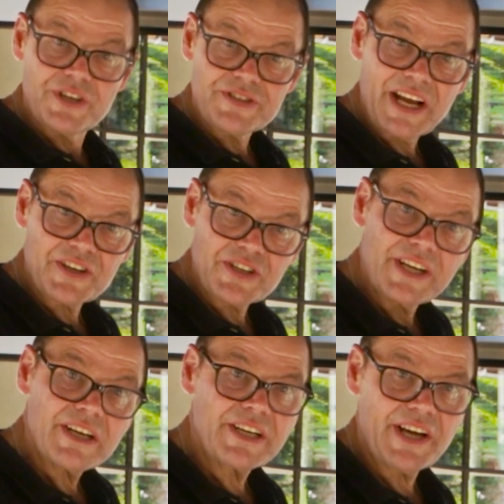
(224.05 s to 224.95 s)
It's
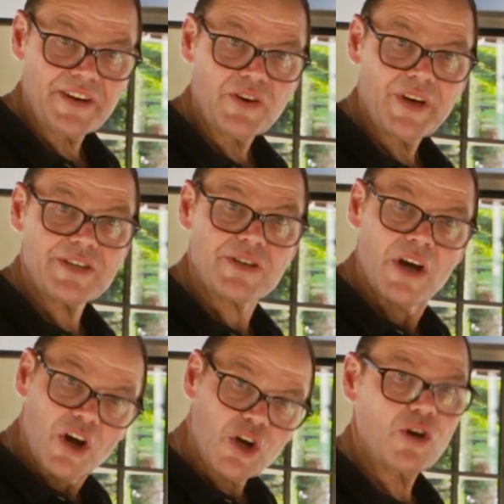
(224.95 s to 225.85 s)
actually a gunite
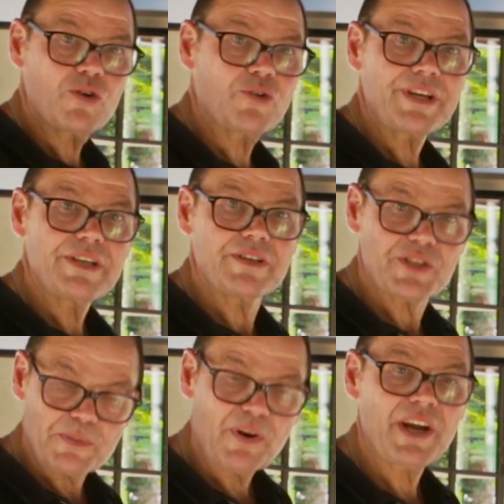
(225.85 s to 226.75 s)
concrete
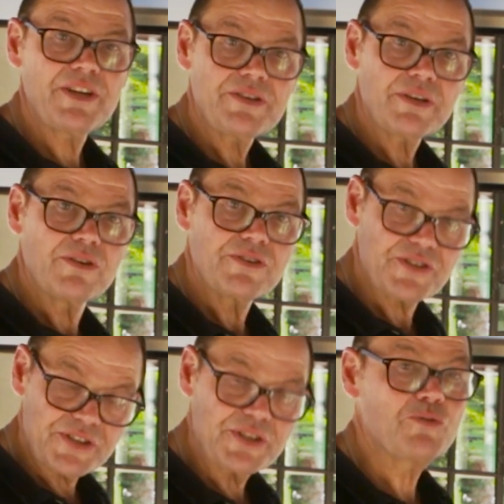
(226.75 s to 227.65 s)
sprayed
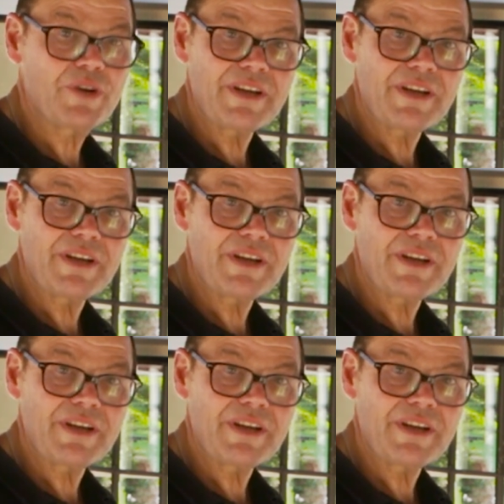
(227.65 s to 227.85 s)
steel